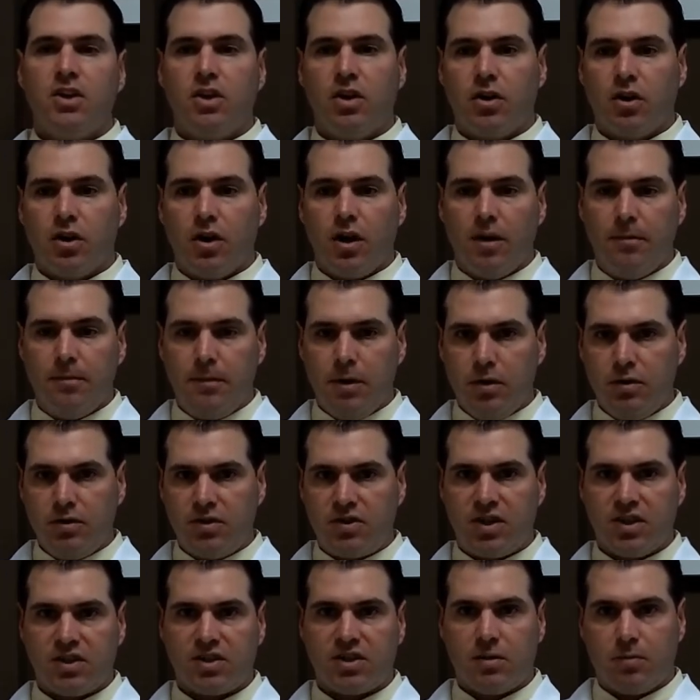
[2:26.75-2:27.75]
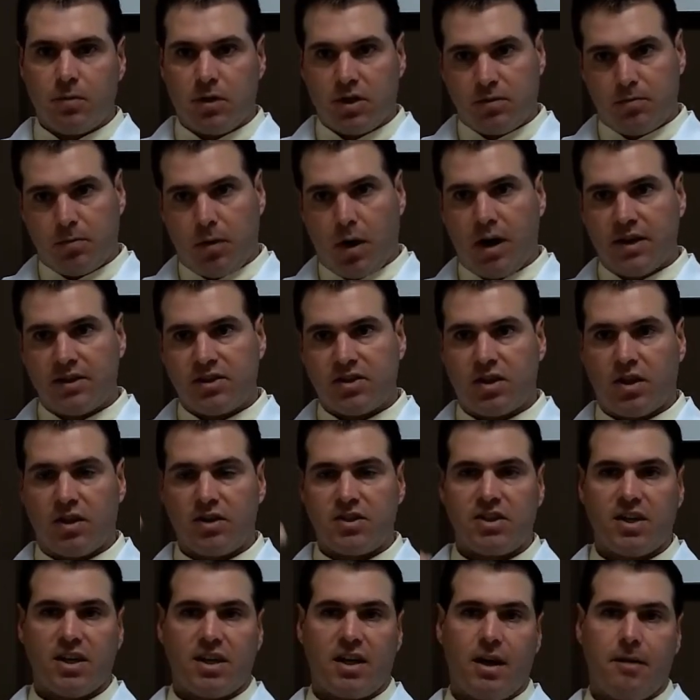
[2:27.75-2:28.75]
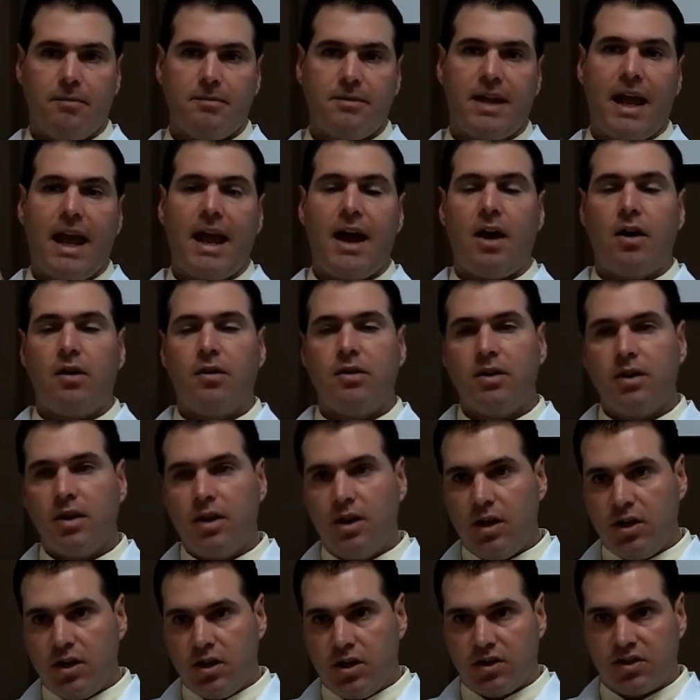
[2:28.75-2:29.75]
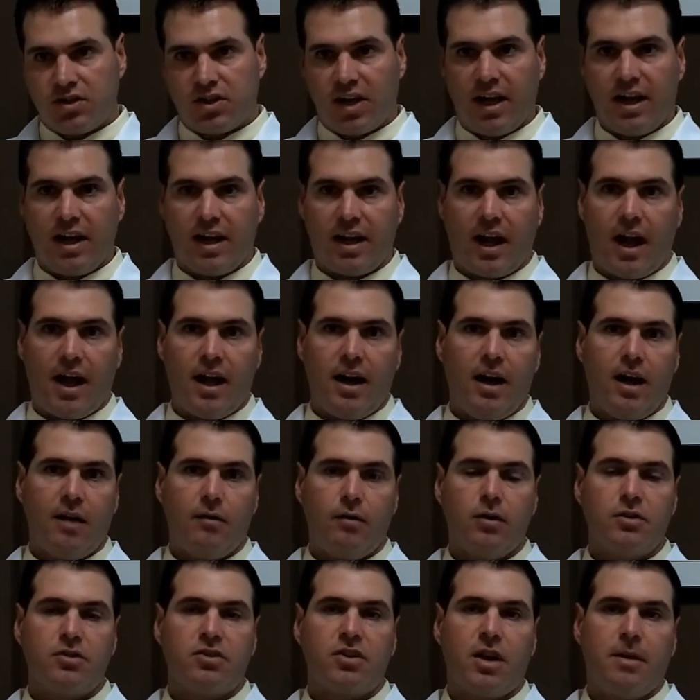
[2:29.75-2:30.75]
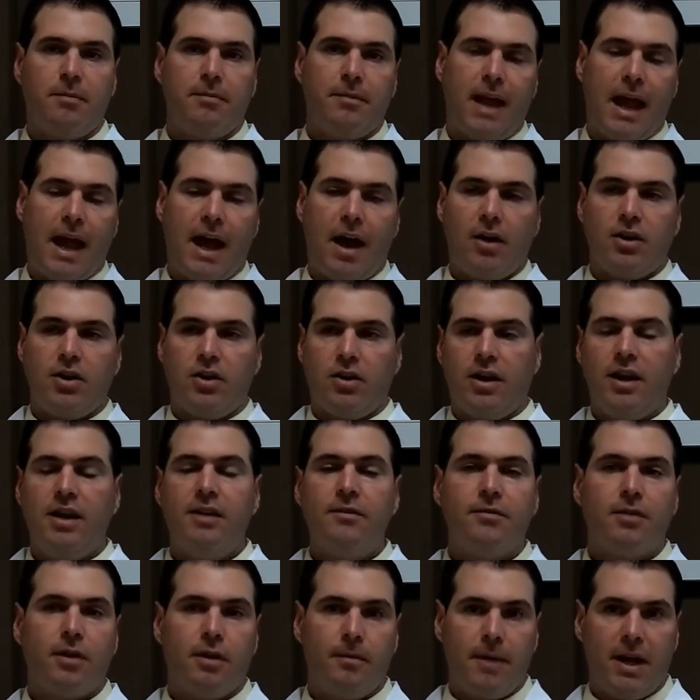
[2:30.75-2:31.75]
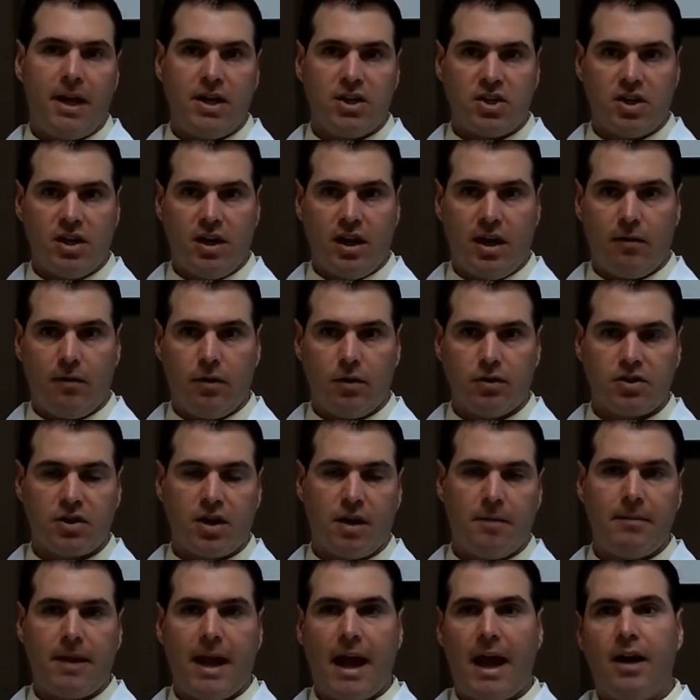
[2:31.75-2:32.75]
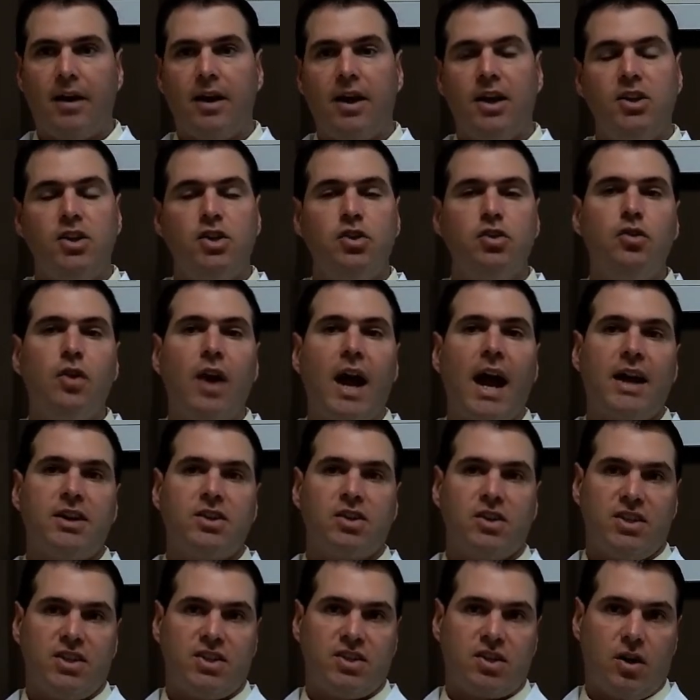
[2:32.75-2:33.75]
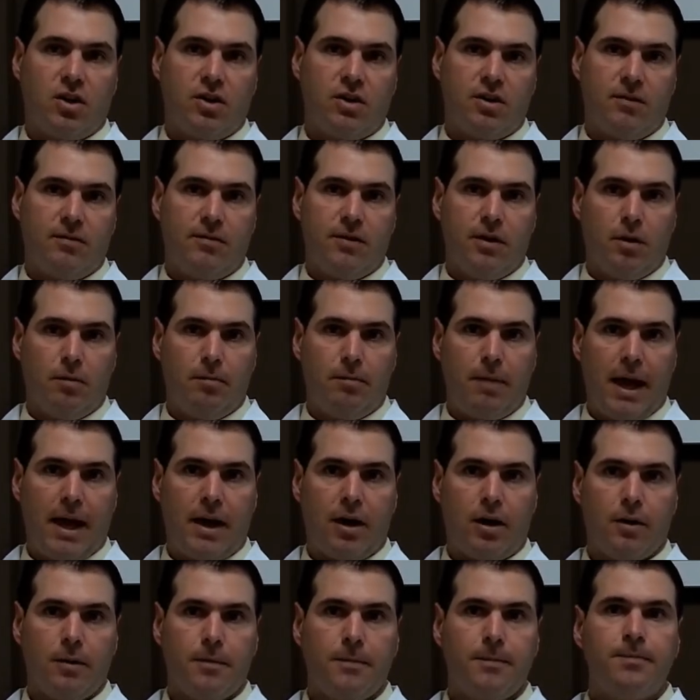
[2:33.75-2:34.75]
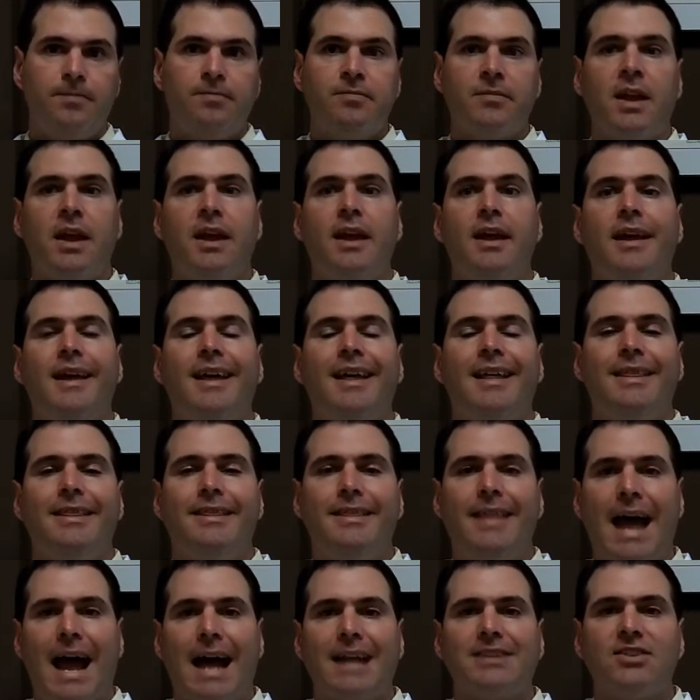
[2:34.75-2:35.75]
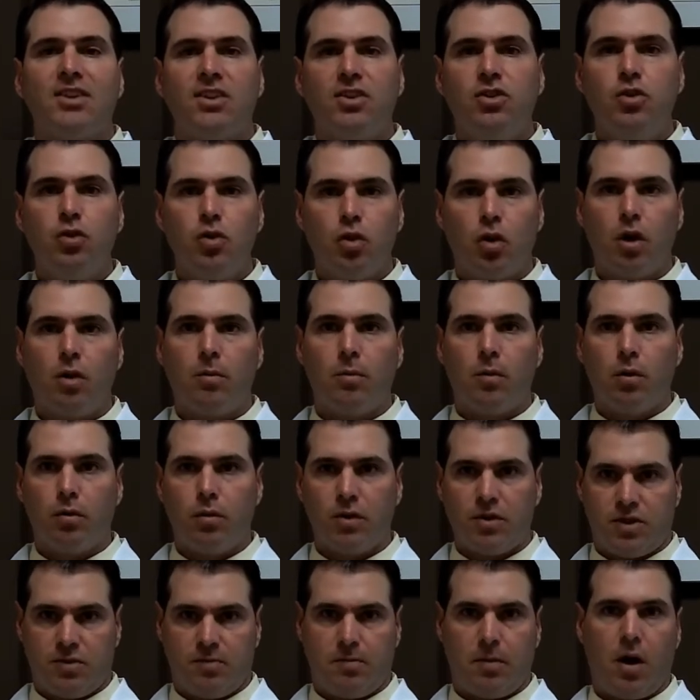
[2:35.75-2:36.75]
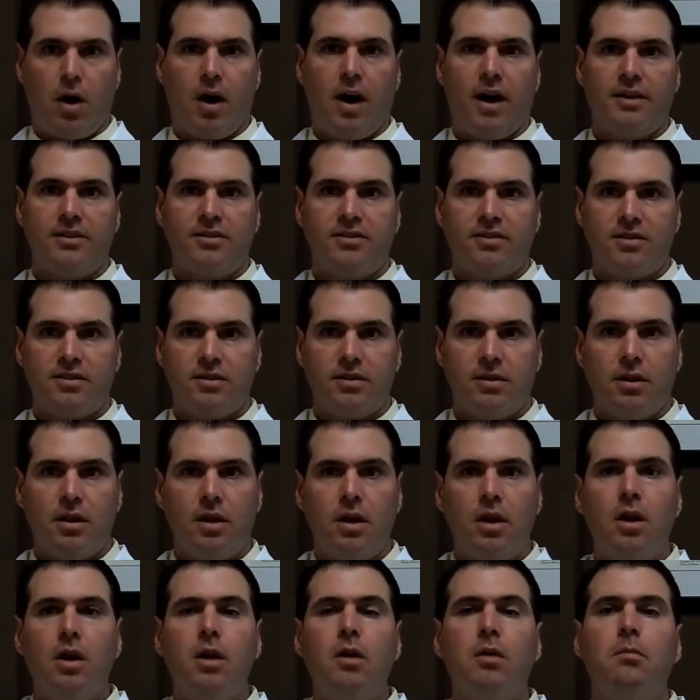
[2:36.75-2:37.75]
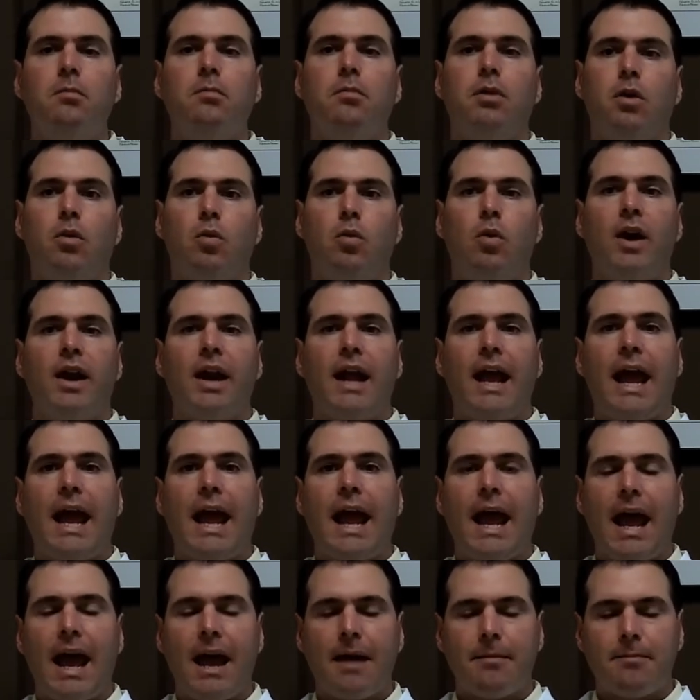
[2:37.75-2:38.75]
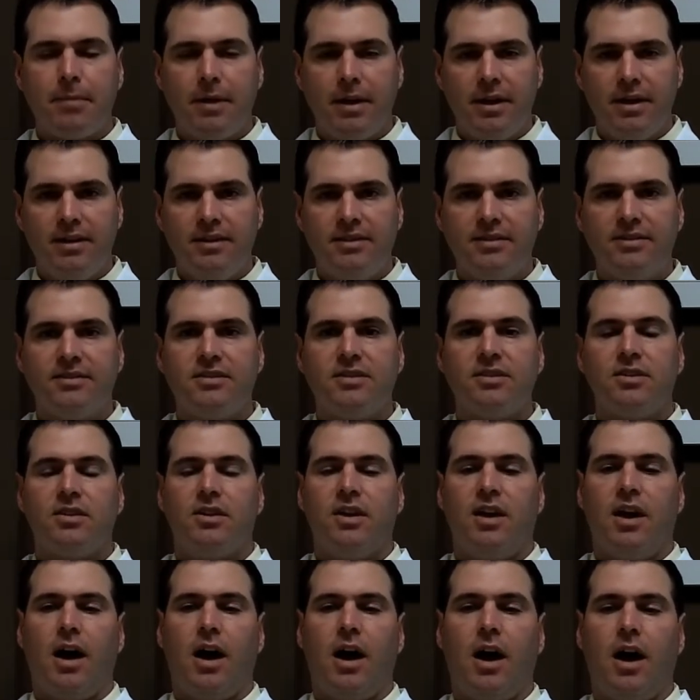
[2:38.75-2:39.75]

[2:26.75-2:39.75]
your immune system response starts to come down, your cytokine levels come down, your inflammation levels come down, and you gradually start to feel better. That's a normal response. But what happens